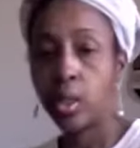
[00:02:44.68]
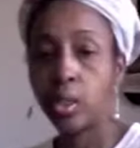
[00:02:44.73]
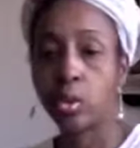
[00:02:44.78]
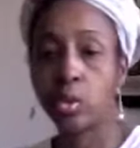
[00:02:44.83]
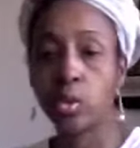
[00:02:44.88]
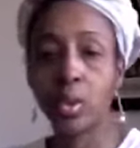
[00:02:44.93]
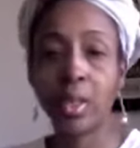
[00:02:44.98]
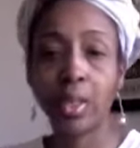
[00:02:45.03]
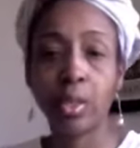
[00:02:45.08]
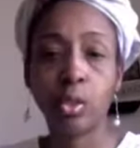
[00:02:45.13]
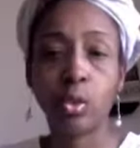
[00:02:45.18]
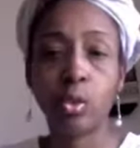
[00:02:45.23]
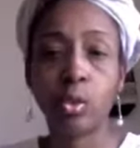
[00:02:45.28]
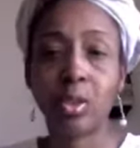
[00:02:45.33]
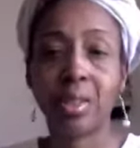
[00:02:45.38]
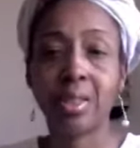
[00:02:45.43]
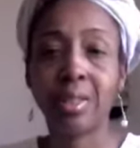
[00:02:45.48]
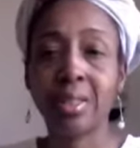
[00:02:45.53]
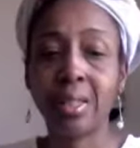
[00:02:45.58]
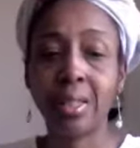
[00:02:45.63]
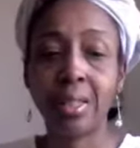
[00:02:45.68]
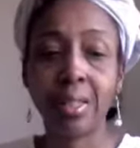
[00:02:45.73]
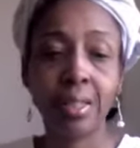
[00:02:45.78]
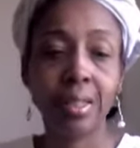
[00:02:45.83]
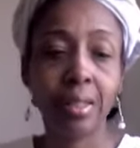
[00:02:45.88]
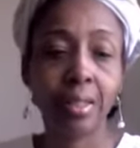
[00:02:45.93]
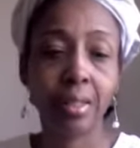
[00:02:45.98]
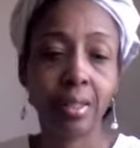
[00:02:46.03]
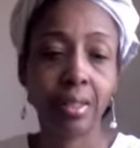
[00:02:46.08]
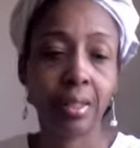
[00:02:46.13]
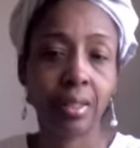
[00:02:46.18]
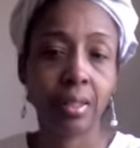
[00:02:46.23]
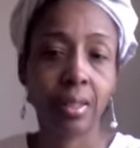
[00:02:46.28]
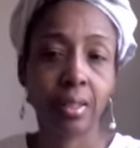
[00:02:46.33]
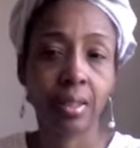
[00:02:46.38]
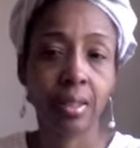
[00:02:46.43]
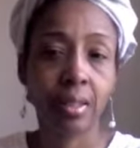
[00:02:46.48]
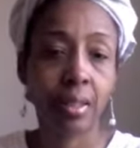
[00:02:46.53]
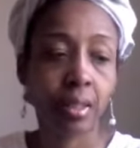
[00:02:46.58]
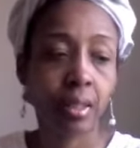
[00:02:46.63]
you get to see,
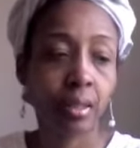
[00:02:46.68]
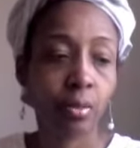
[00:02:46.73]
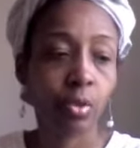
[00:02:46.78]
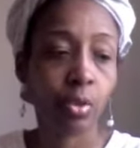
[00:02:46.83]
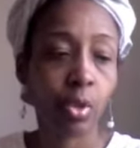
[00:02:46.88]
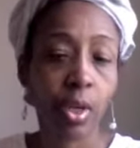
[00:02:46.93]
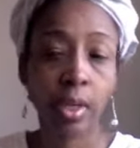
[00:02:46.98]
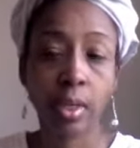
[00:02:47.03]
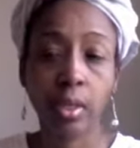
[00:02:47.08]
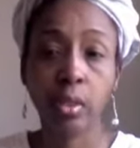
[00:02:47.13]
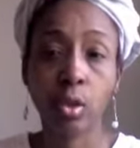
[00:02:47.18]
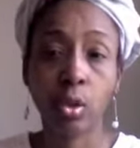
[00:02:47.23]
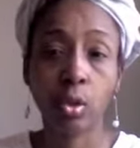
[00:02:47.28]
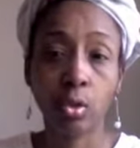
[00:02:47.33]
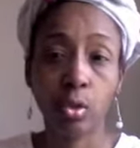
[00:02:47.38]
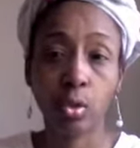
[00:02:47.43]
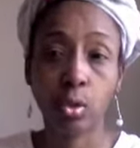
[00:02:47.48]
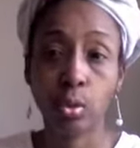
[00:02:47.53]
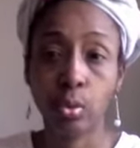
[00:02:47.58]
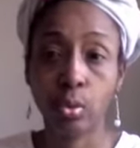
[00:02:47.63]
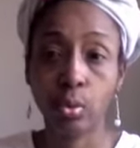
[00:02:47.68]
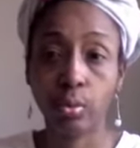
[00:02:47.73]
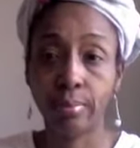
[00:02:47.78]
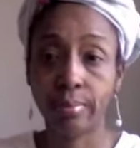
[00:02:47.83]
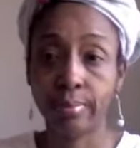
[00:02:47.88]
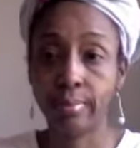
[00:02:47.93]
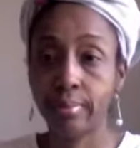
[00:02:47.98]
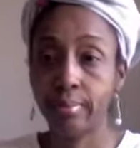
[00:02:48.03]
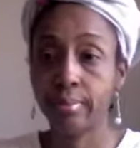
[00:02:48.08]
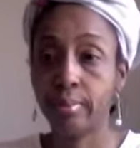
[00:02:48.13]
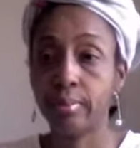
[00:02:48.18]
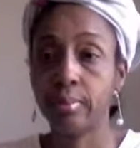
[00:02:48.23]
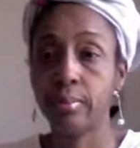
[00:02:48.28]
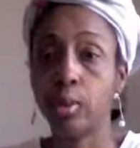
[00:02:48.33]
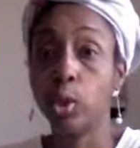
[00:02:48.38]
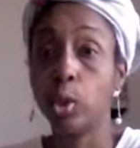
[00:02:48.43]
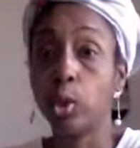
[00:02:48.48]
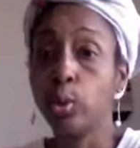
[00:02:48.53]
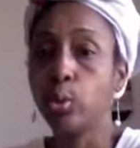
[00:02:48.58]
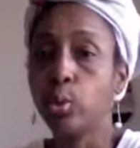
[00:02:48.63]
trying not to
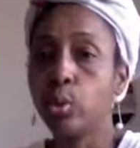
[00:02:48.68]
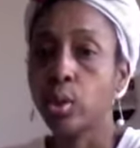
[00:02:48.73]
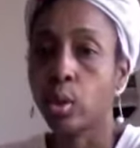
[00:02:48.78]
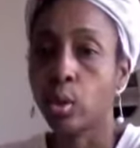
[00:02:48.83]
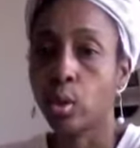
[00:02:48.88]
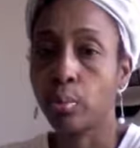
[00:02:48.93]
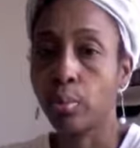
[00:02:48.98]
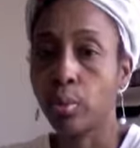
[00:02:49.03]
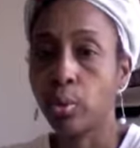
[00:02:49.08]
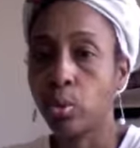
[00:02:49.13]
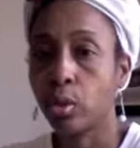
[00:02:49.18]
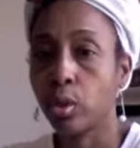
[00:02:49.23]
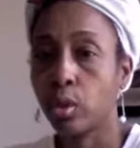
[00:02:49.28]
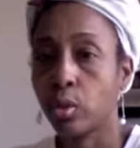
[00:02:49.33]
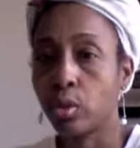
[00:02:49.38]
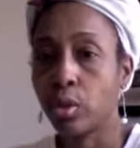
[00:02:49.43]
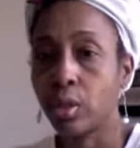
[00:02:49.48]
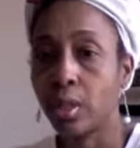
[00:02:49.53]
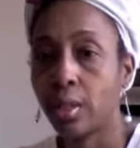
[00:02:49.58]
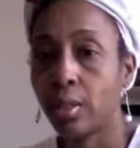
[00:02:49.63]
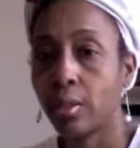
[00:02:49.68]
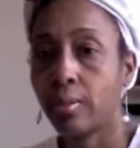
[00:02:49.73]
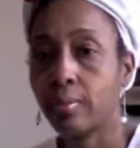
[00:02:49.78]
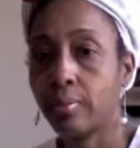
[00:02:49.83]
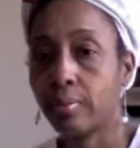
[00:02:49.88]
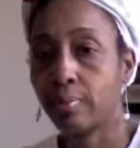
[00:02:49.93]
lose a computer today.